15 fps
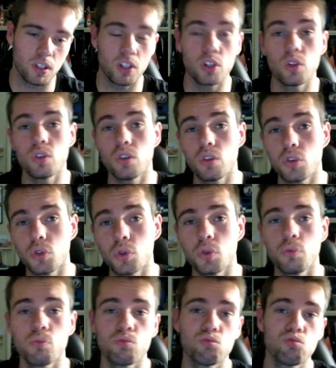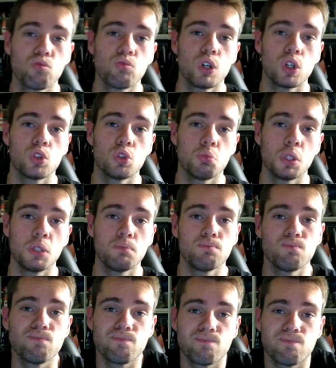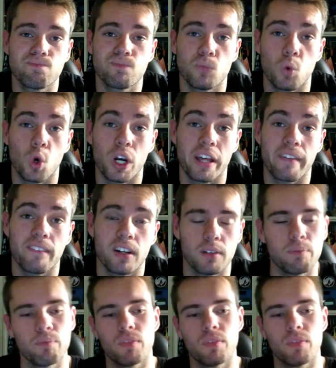You do you, I'll do me. Whatever.